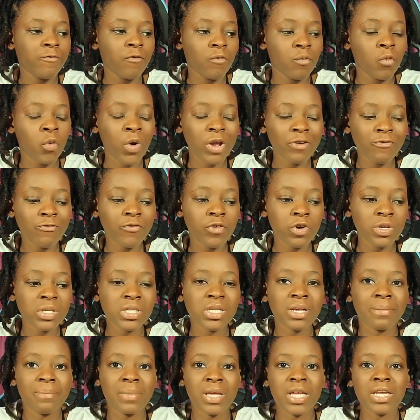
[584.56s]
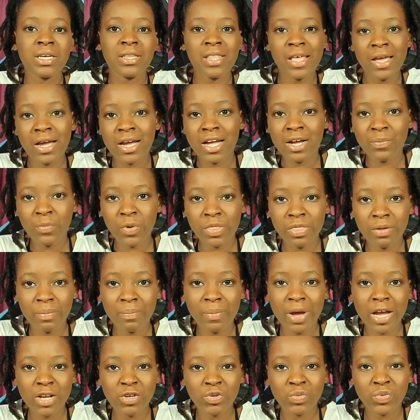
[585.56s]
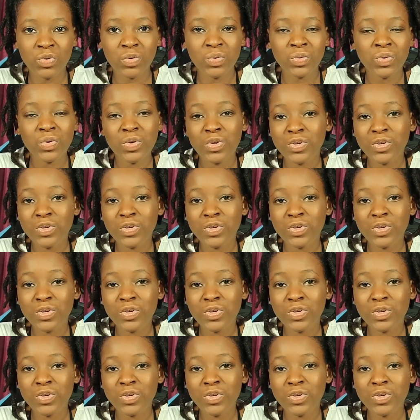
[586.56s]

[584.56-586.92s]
when phones are made, they come with a manual.